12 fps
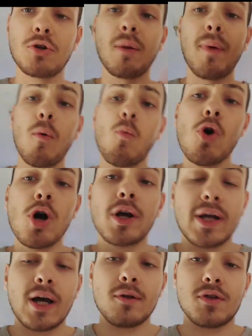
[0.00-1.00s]
about
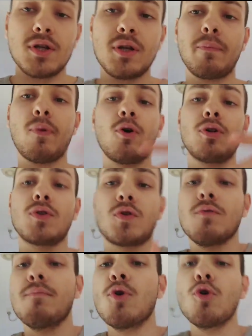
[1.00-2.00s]
workouts and important to
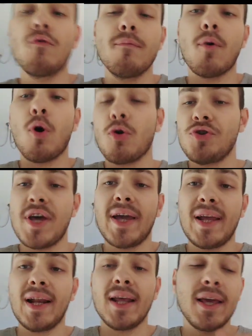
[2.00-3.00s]
move more
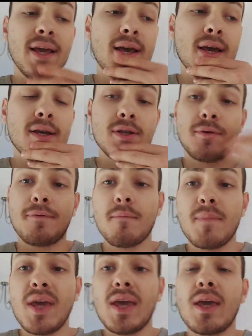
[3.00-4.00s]
daily. So for
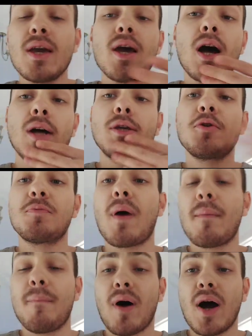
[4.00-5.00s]
me, I use my
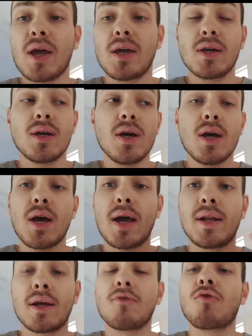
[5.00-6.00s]
bike
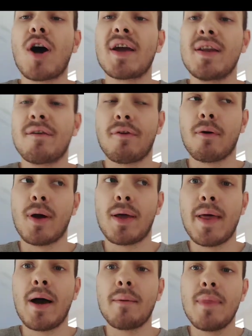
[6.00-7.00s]
and I ride everywhere.
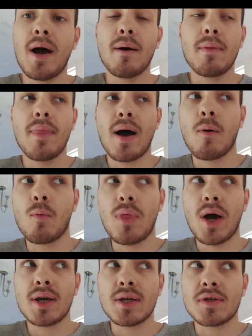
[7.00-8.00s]

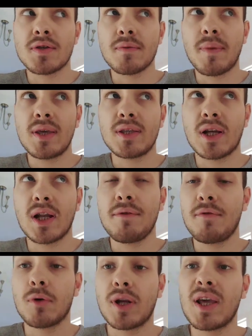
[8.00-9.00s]
That is basically, if
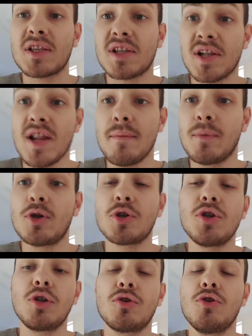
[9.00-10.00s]
you want to get slim, you just
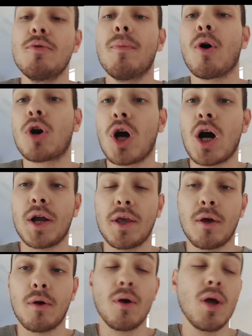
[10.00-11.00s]
need to do more cardio.